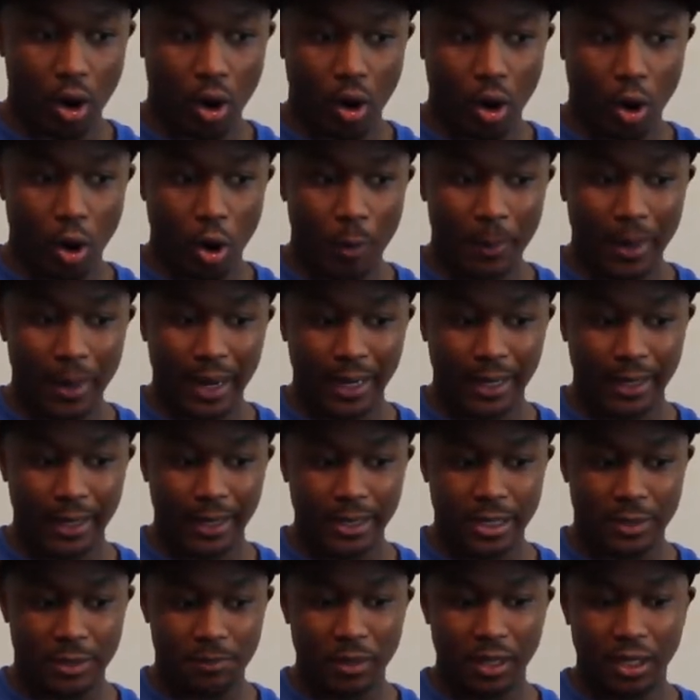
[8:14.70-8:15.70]
All Might
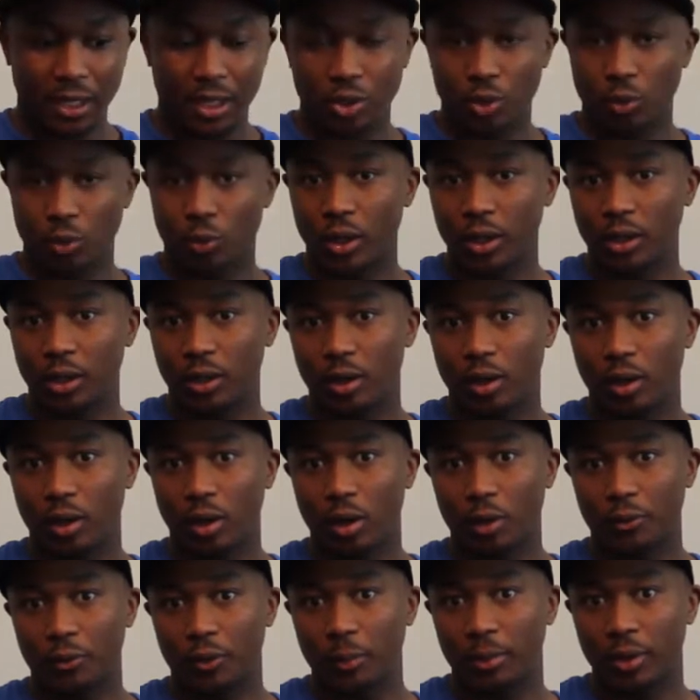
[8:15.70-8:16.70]
is speaking to one
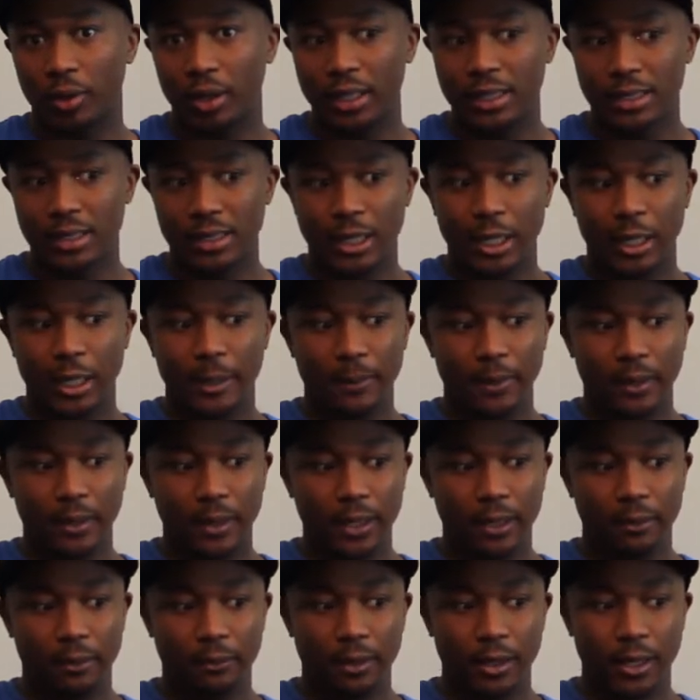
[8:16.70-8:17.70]
of the police
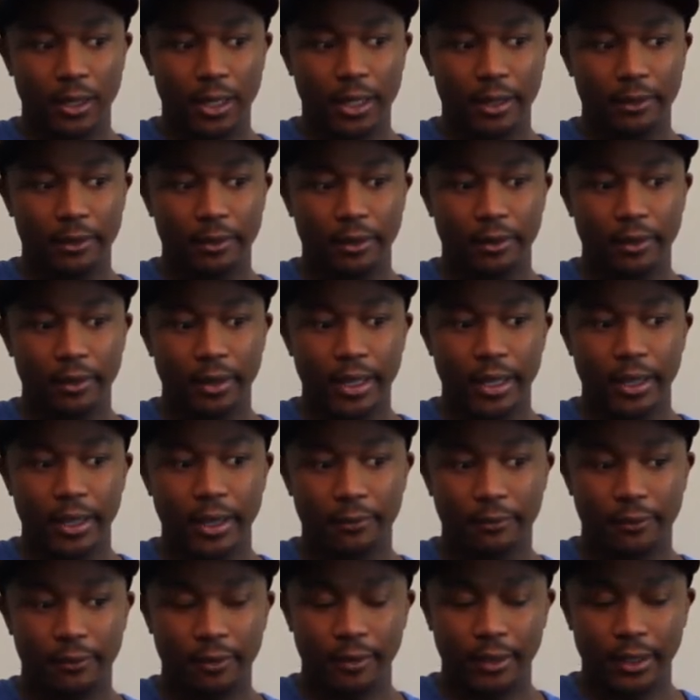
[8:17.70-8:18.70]

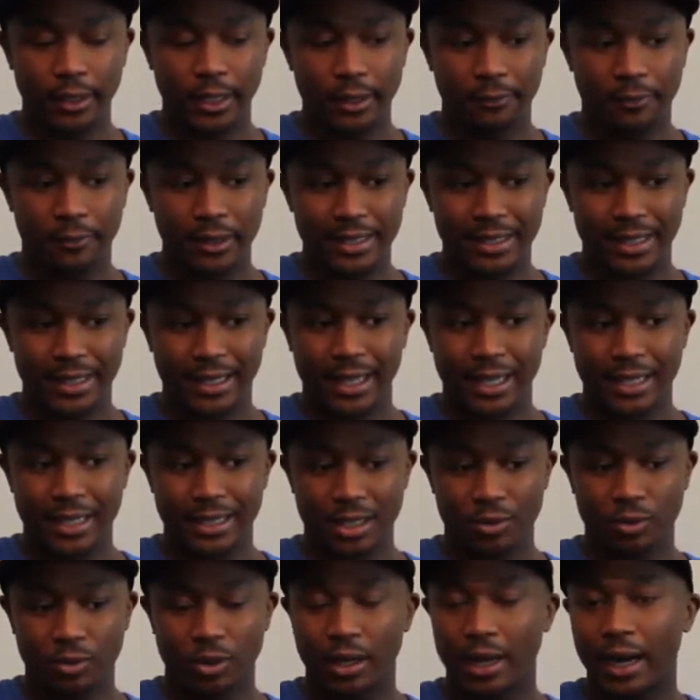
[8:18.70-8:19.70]
investigators
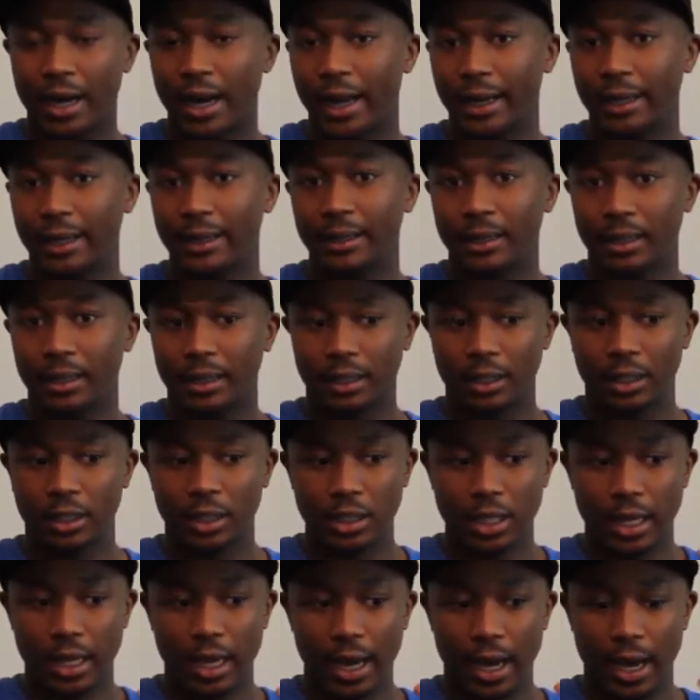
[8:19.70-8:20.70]
as well, and
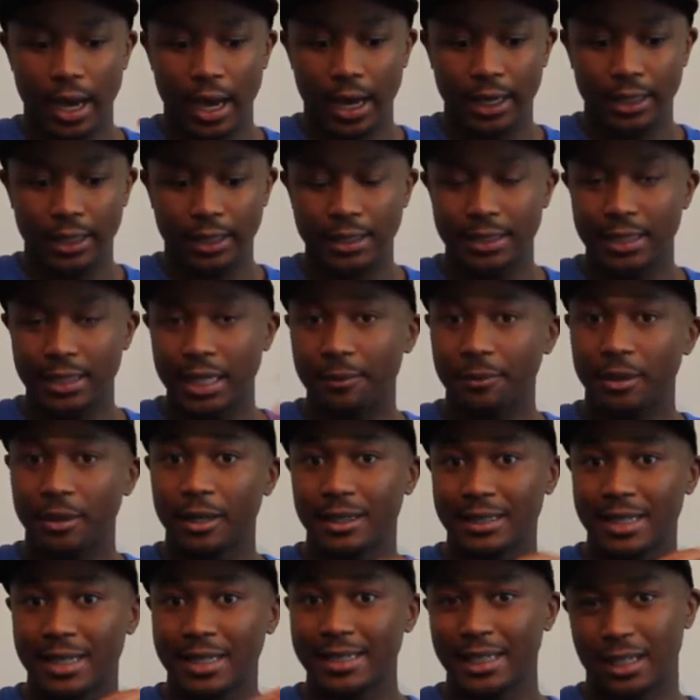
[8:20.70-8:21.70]
the same thing
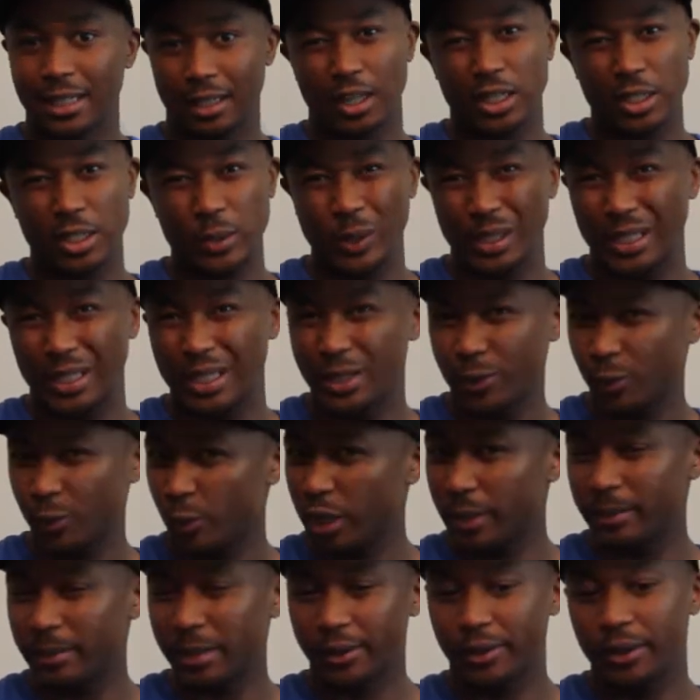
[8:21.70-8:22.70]
as I said last week, this is
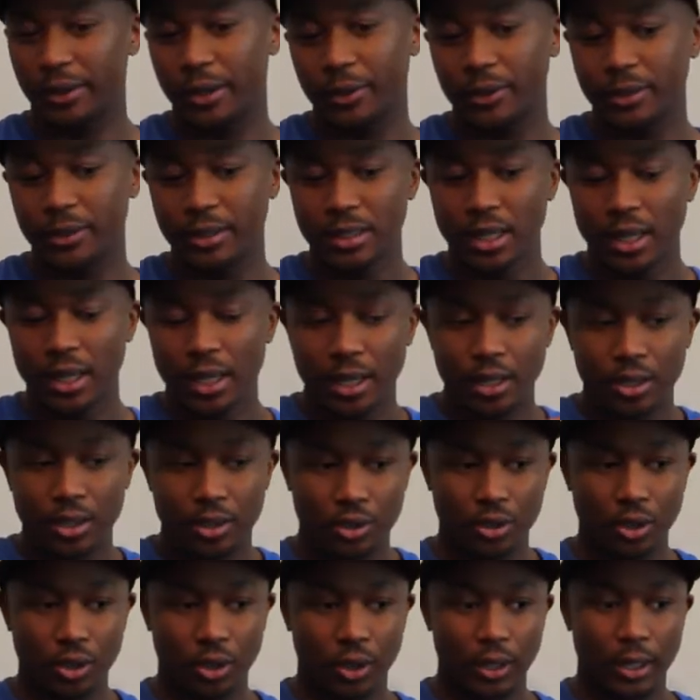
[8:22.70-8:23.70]
one of my theories.
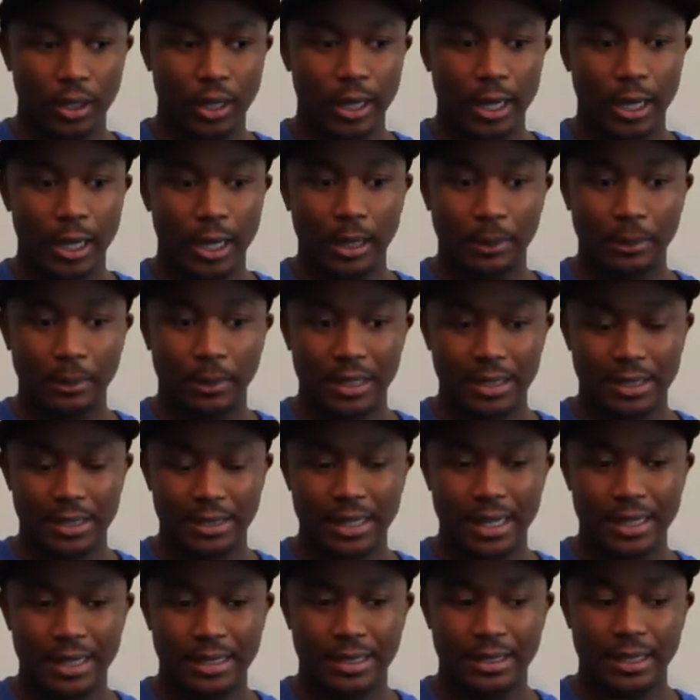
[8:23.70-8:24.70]
So he
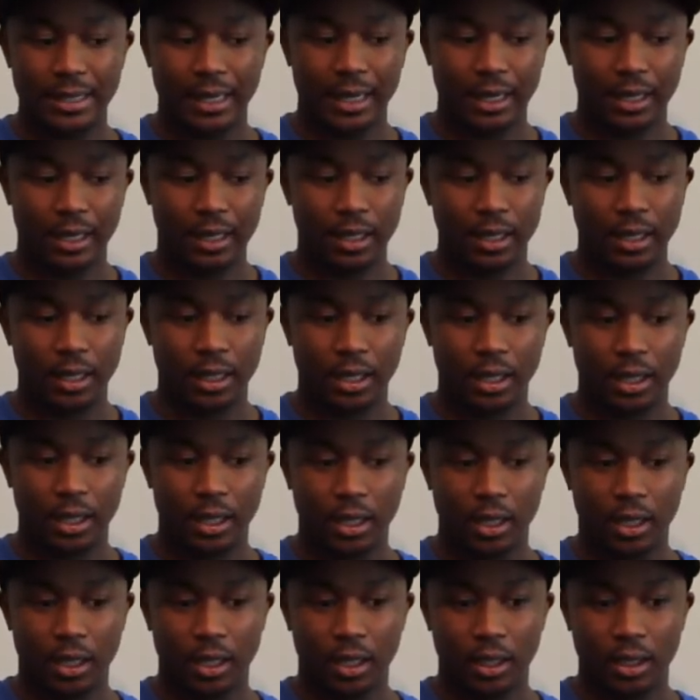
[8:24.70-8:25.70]
says that
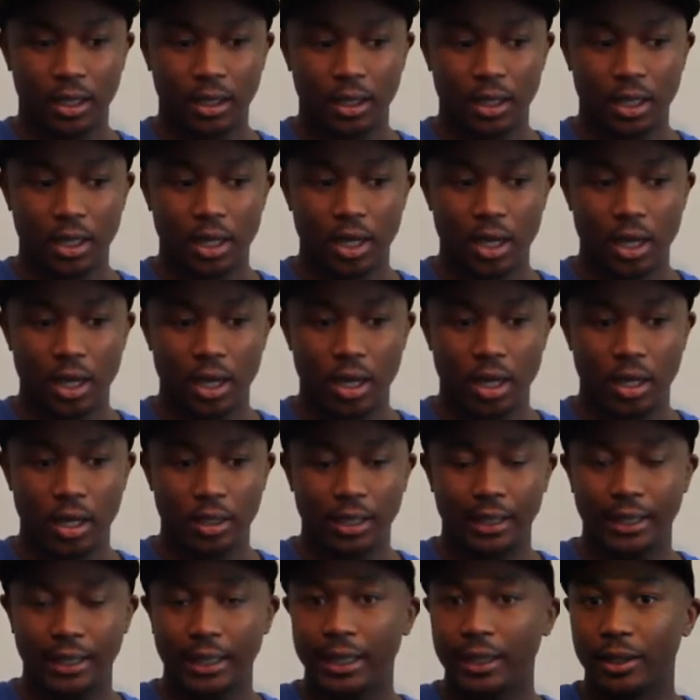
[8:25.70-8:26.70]
the
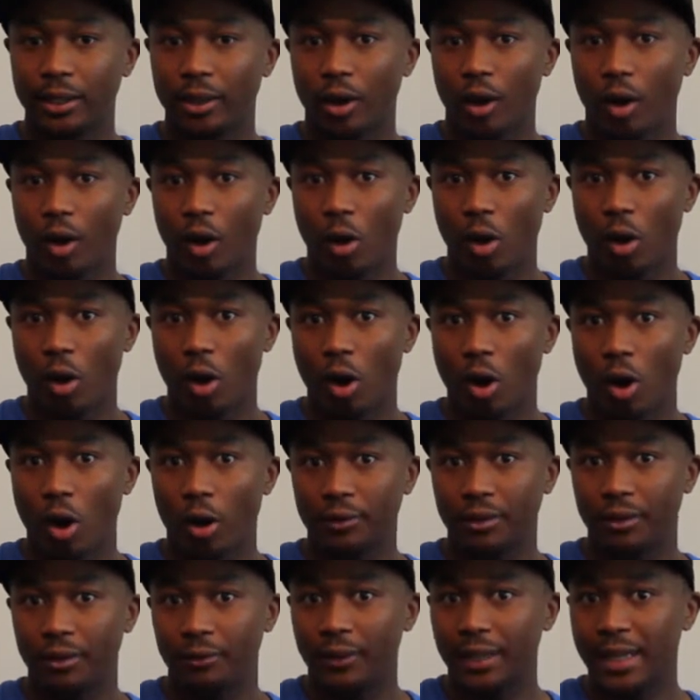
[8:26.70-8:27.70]
leader
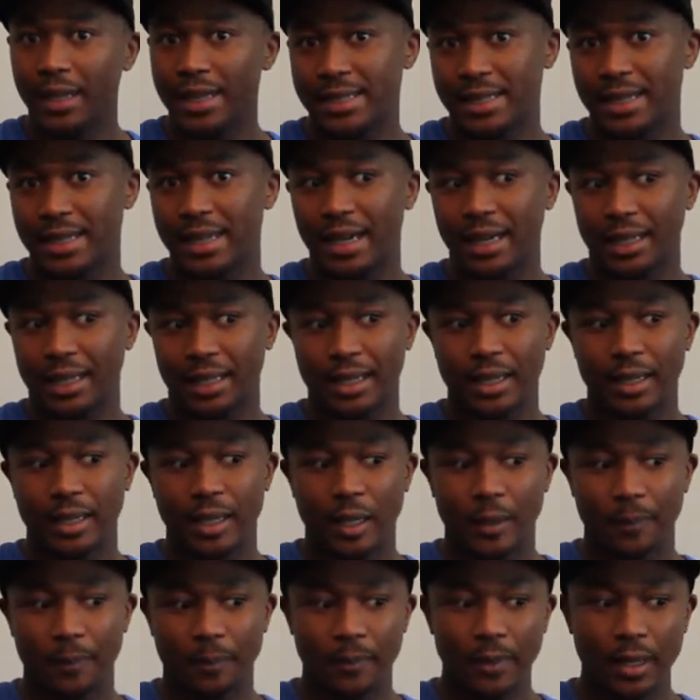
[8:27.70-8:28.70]
of the villains
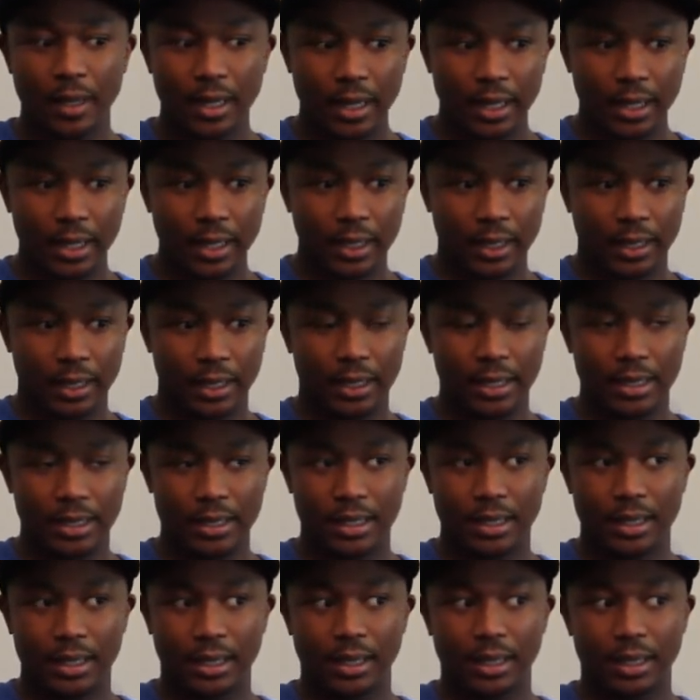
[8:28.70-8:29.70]
gang,
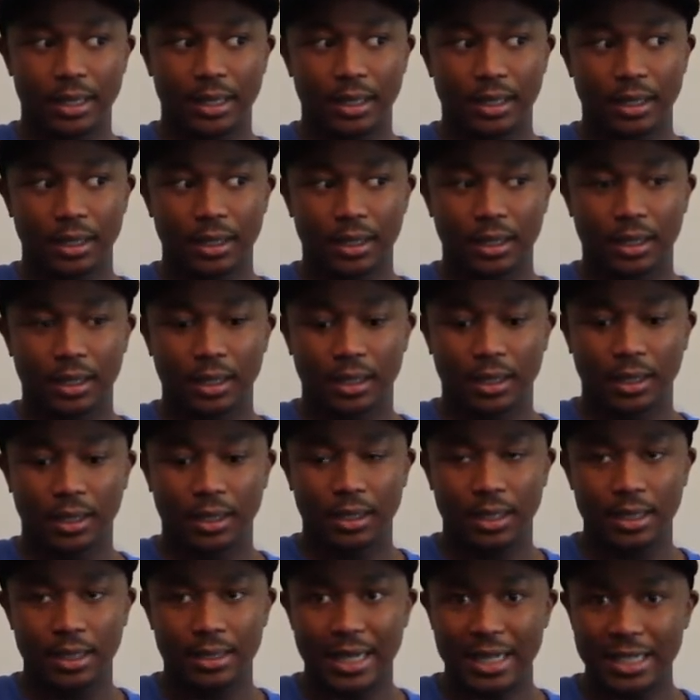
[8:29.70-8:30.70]

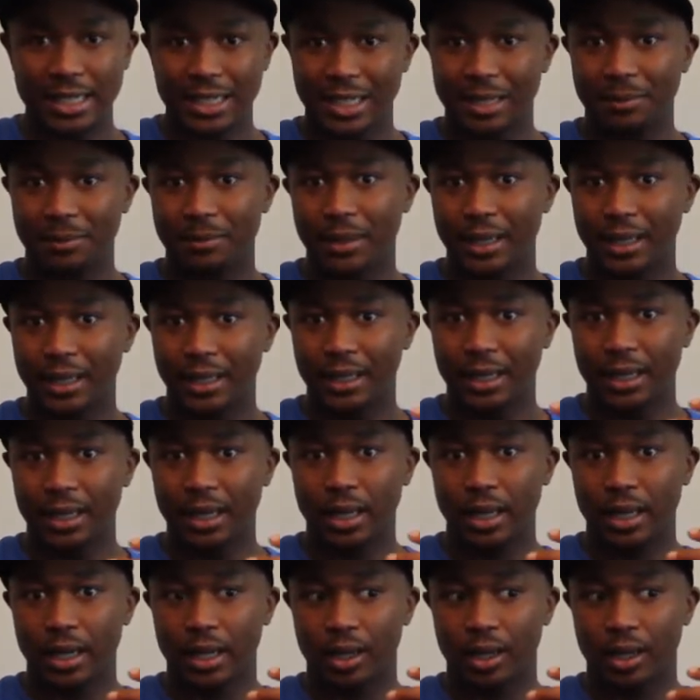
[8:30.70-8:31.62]
he's actually been